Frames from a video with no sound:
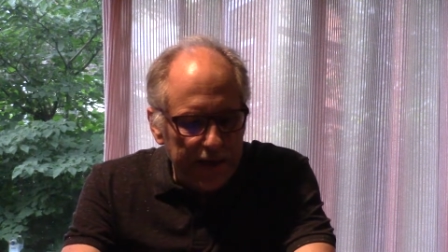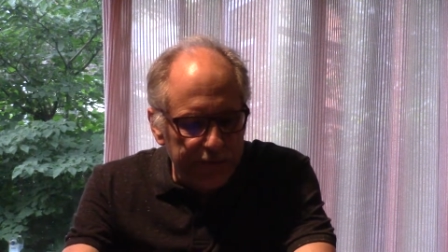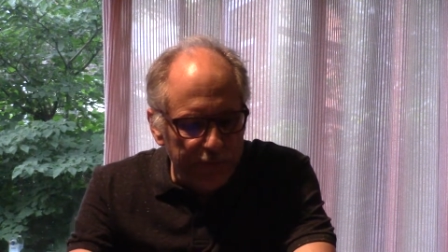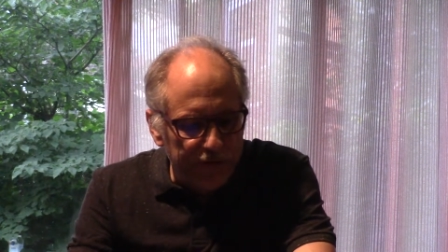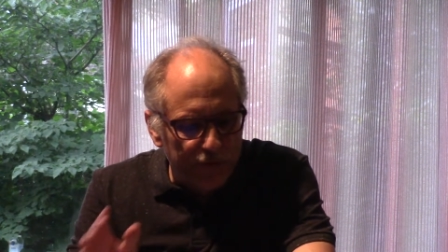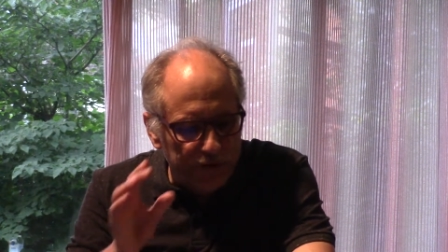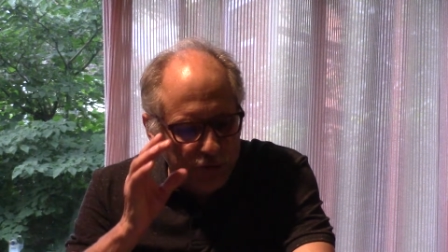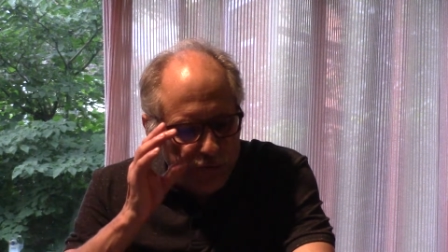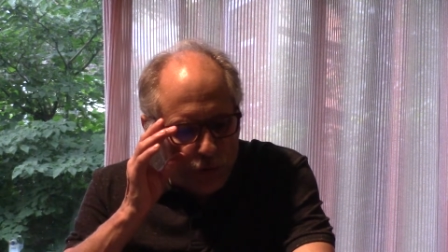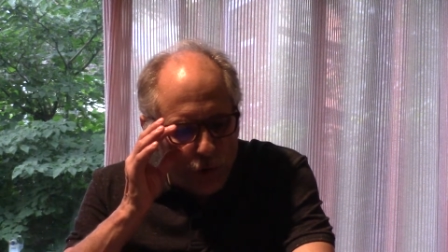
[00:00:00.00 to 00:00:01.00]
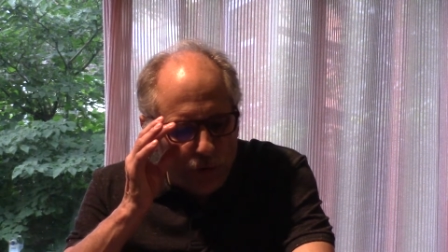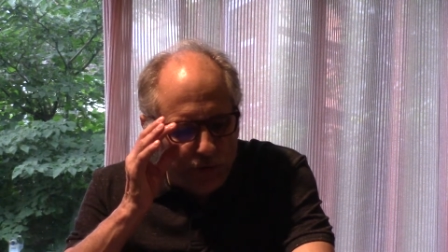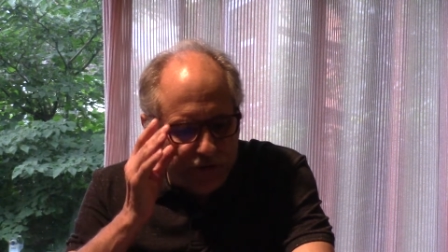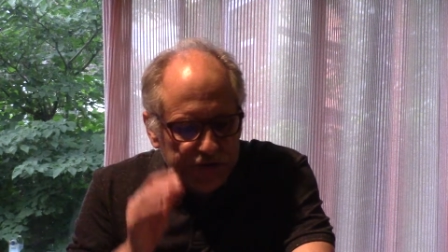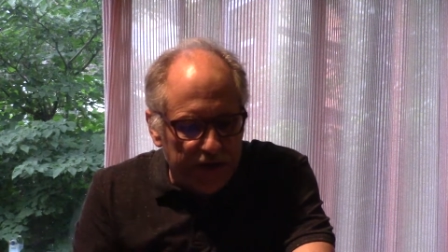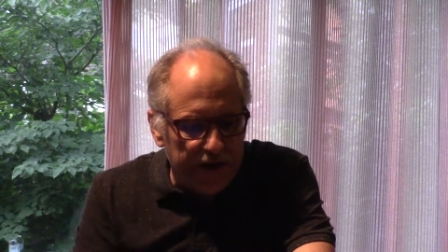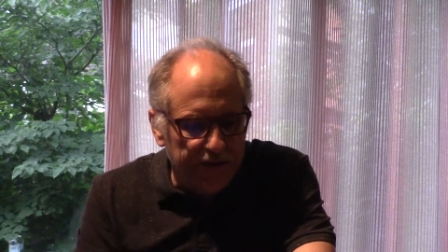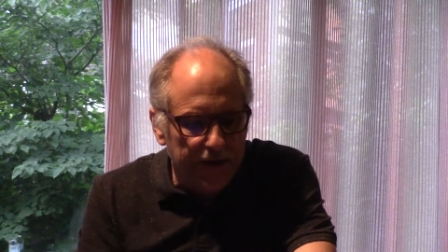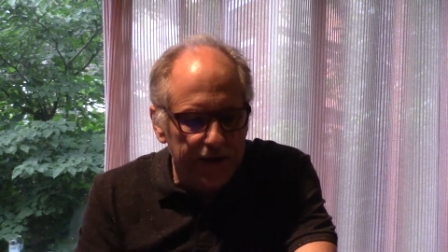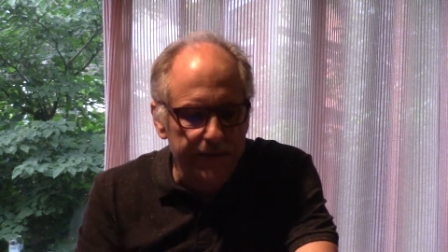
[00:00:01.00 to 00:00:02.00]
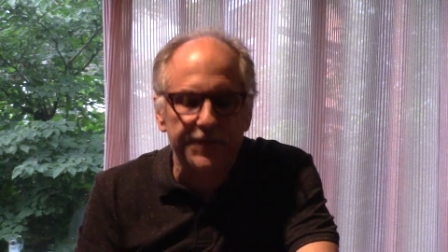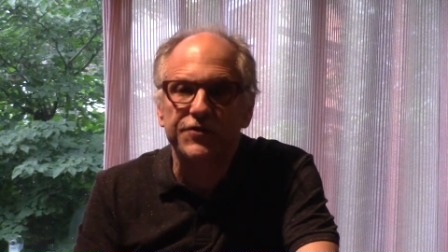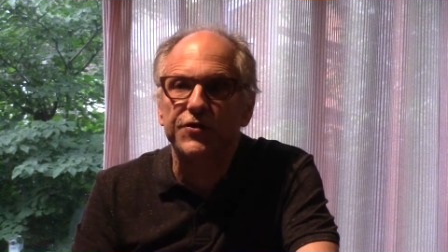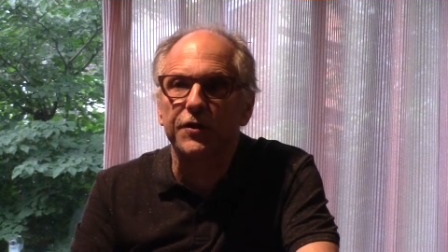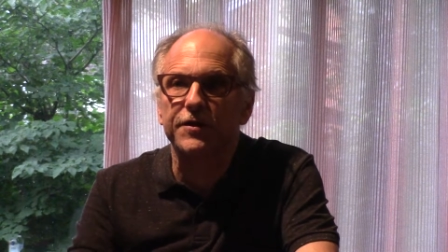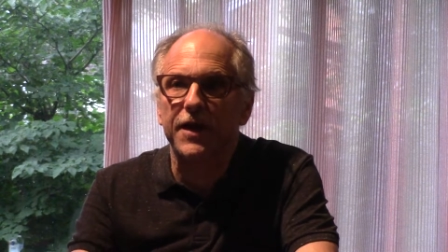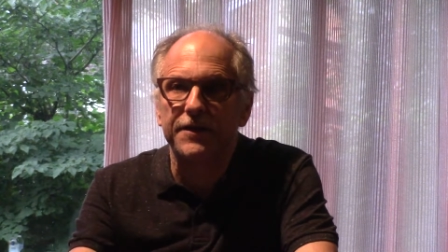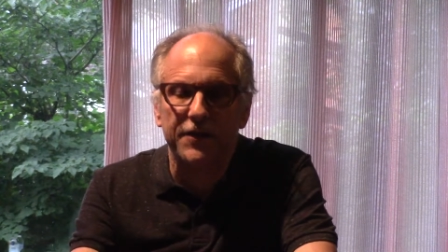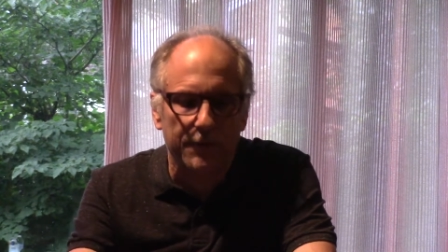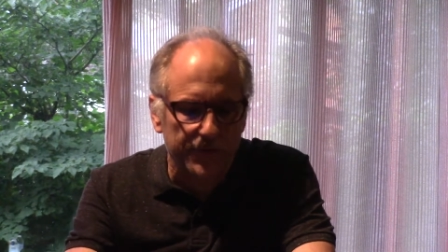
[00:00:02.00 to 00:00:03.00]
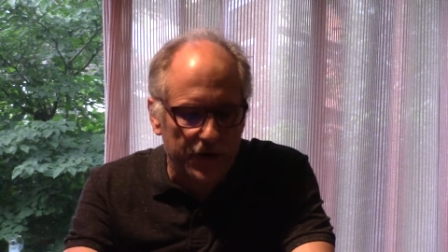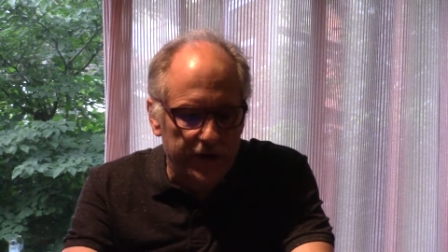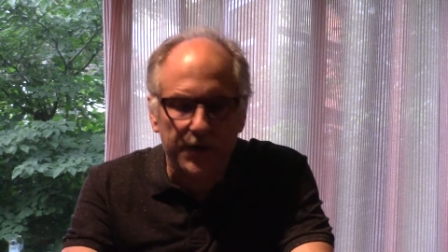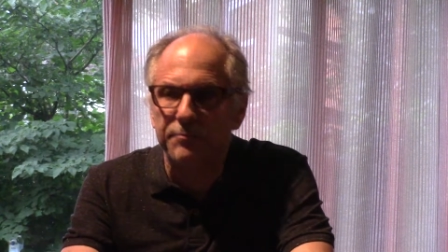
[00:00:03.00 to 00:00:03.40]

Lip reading: and restructure the local state to facilitate their agenda,